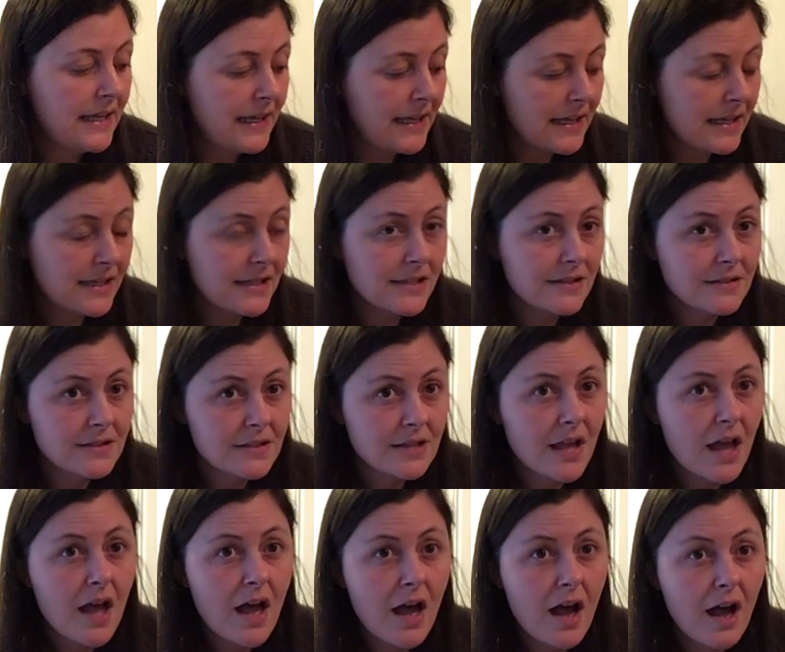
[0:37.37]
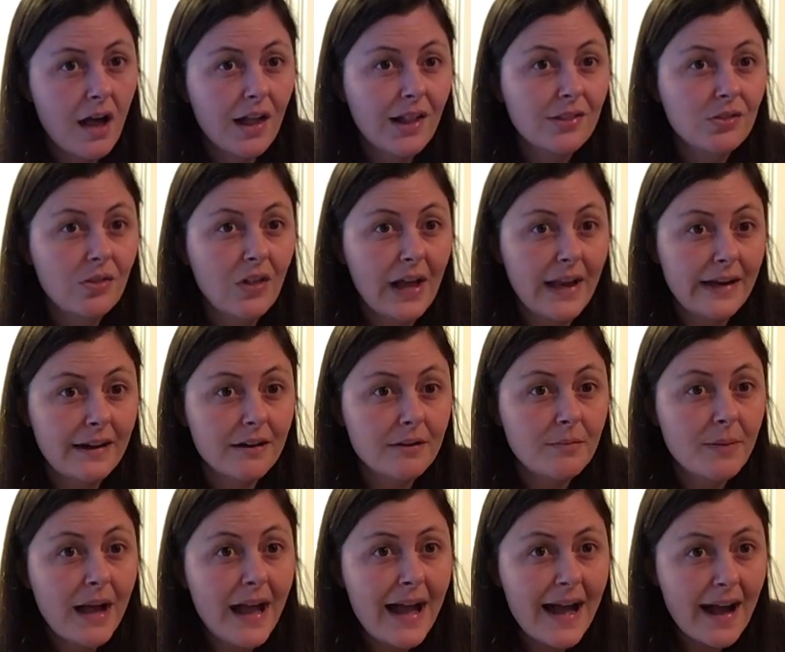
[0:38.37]
is a light
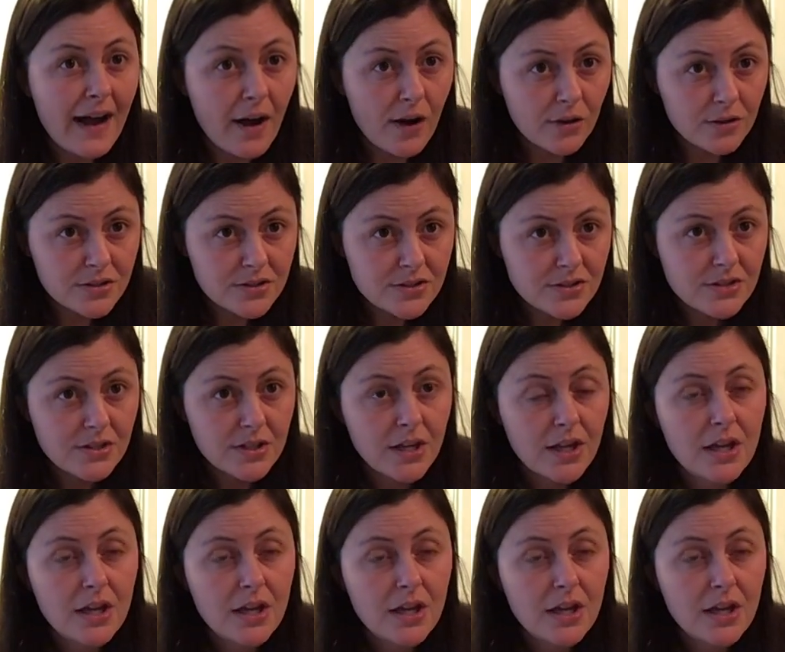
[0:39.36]
up house.